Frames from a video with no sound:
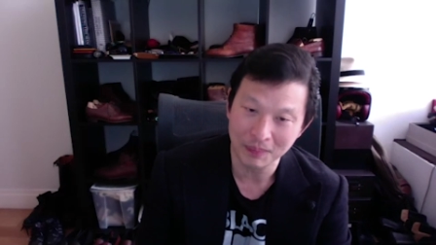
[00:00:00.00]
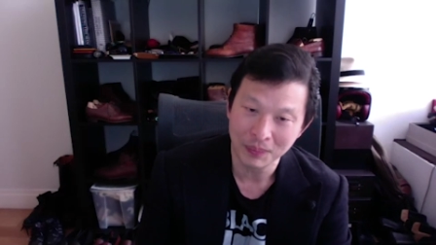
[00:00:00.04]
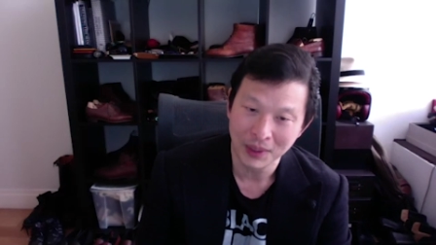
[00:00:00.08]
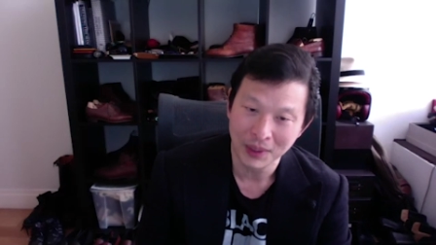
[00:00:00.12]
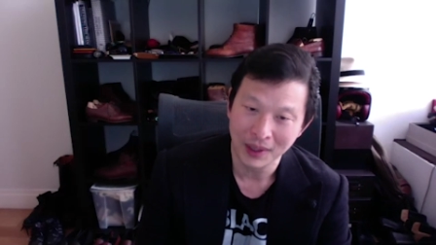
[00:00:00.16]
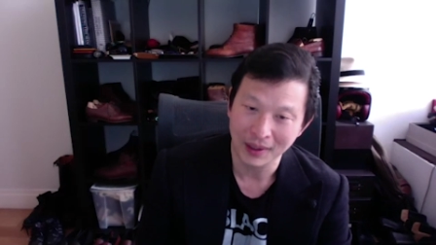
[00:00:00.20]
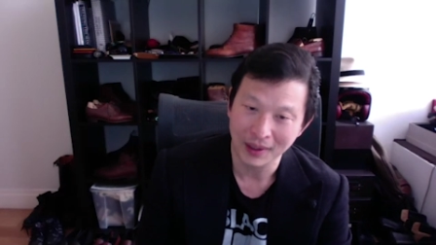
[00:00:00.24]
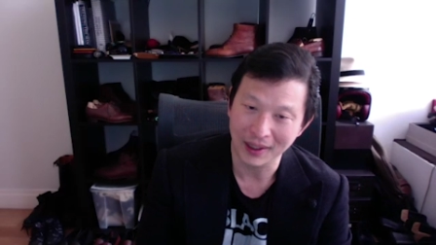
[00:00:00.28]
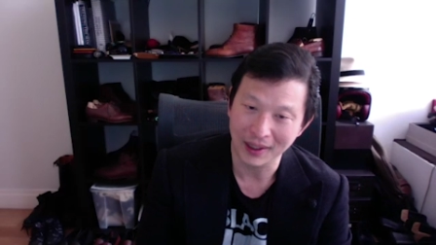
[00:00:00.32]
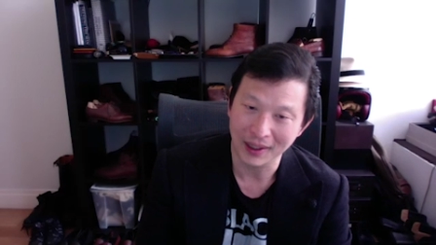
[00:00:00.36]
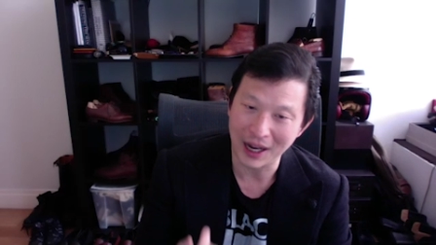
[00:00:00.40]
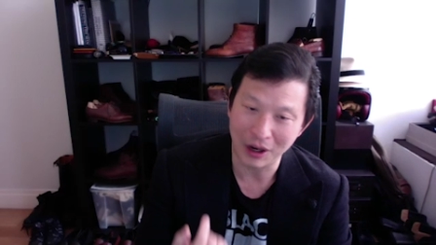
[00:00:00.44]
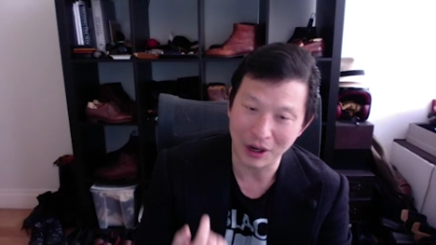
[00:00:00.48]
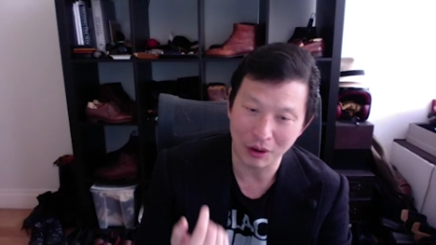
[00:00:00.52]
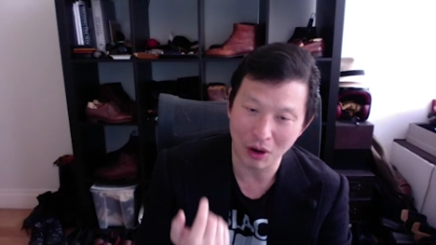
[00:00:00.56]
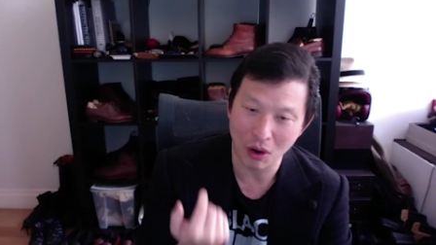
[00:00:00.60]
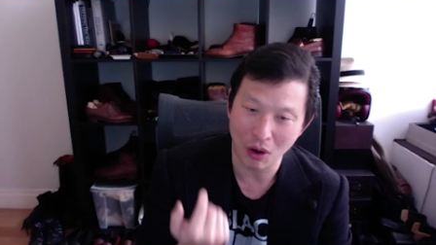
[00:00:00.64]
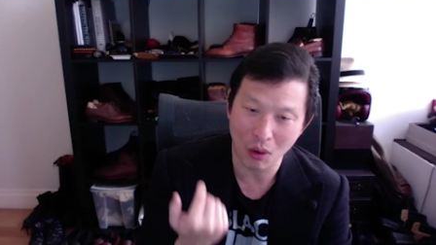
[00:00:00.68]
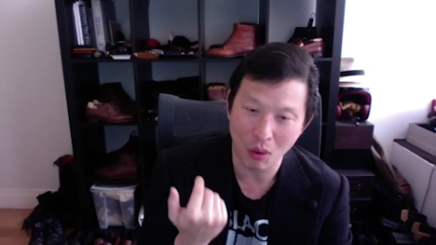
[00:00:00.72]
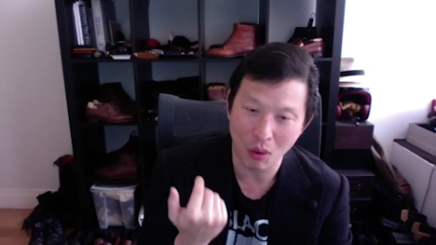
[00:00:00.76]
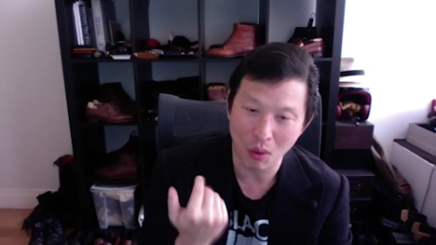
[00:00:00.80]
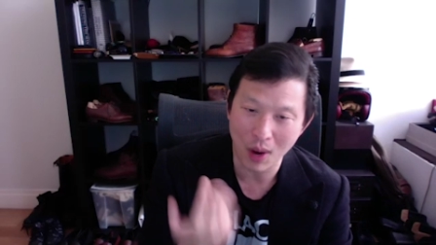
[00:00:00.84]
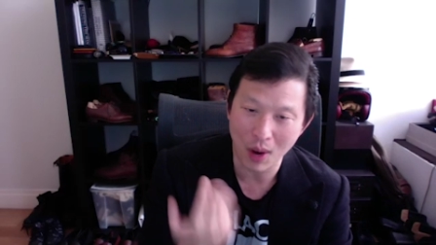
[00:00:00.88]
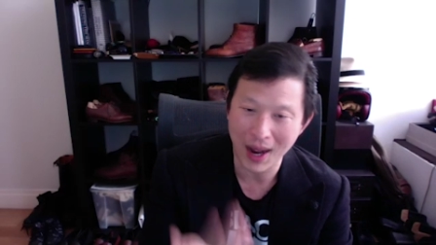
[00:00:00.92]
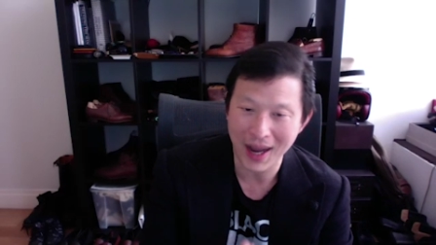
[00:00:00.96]
Like, I don't know
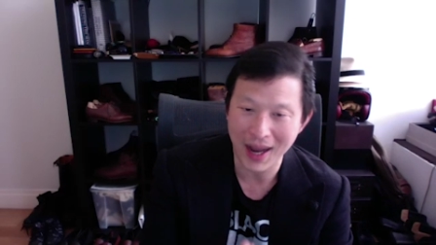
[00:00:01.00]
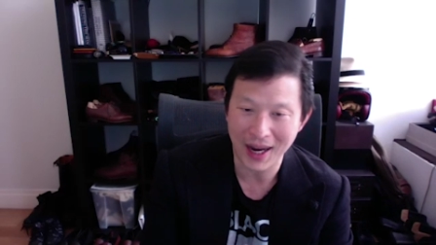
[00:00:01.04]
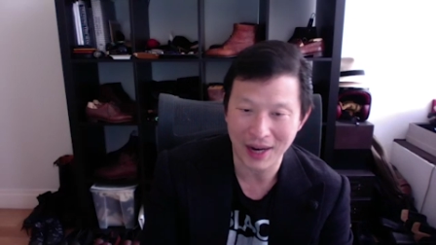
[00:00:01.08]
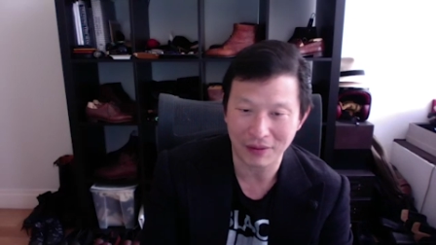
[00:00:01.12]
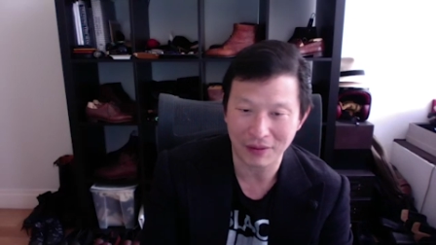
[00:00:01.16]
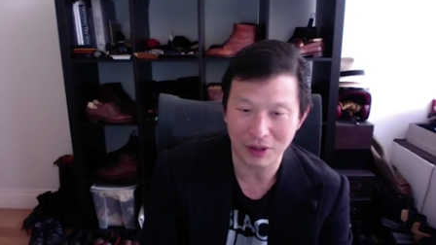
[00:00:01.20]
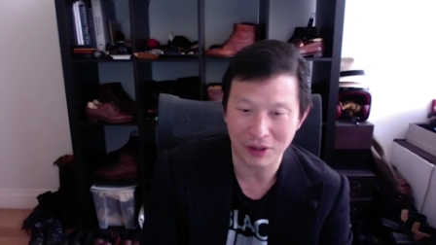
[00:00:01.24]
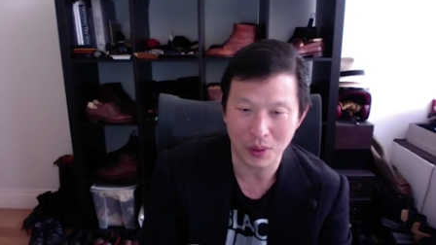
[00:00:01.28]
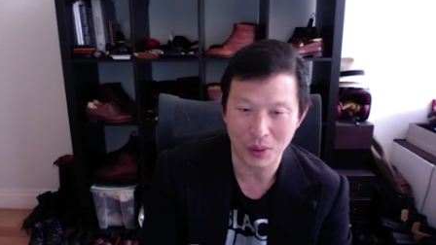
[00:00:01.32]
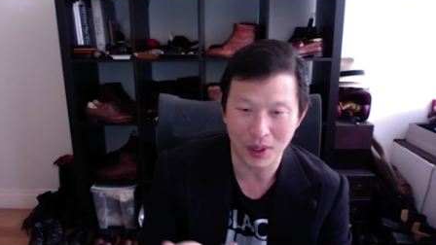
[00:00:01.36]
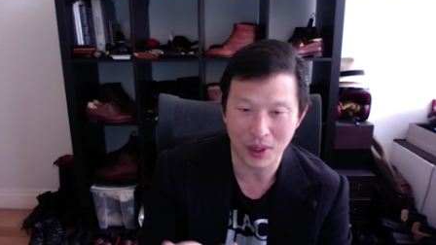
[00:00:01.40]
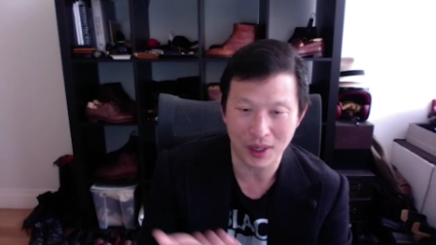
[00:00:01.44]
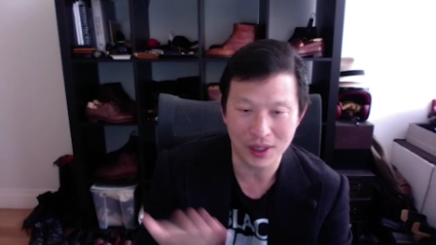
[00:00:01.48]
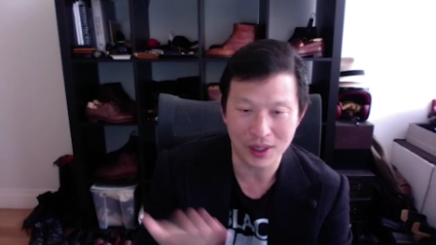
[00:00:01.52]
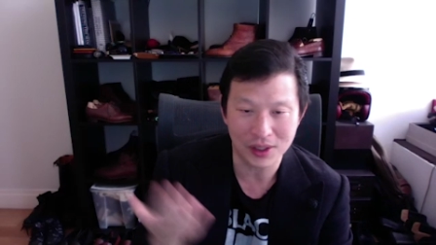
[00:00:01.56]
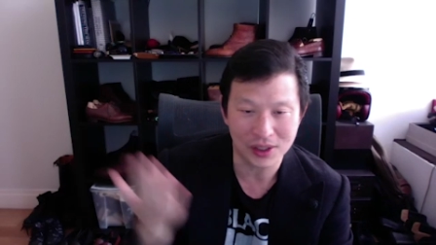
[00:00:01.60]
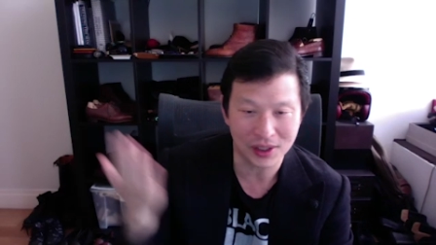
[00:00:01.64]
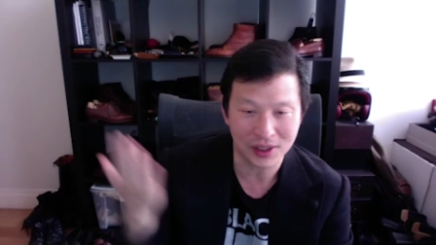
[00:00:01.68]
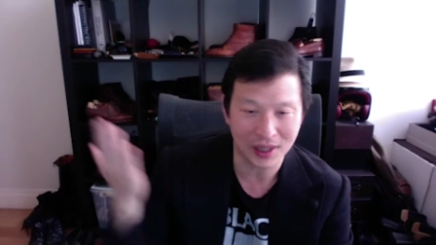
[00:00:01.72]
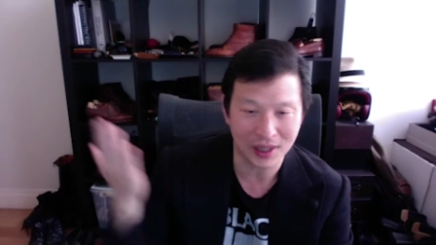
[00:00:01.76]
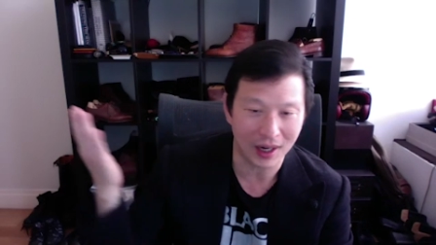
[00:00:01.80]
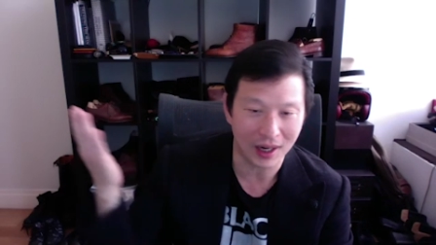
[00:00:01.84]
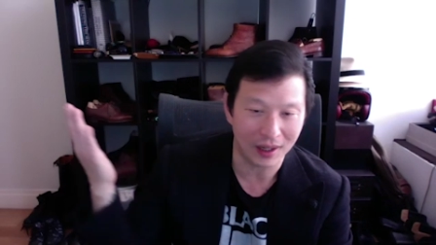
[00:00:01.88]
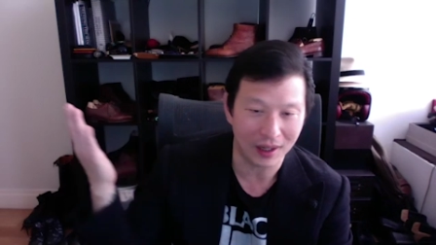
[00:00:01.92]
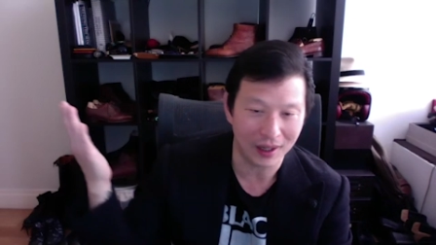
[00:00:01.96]
why everyone is
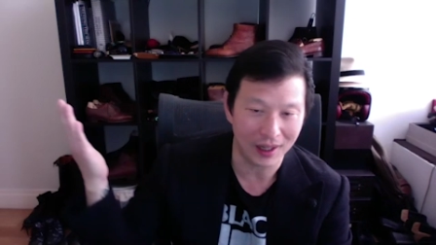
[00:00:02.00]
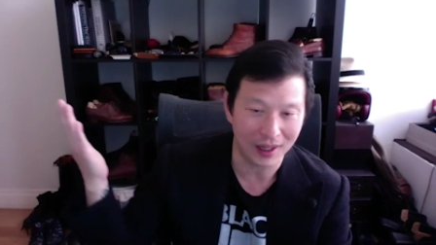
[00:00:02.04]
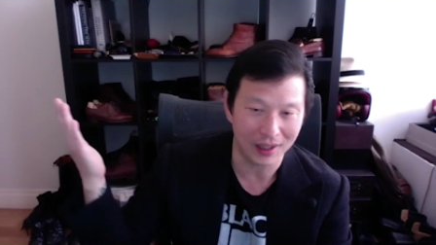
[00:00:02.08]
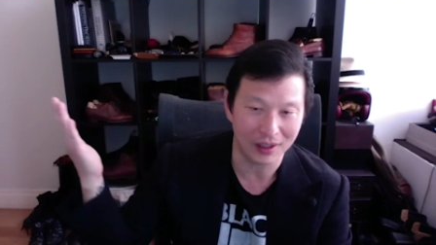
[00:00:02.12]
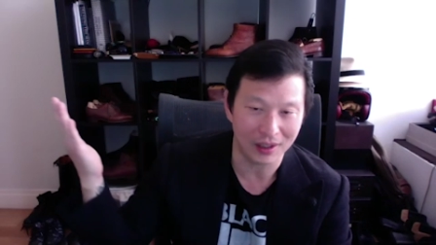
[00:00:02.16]
kind of like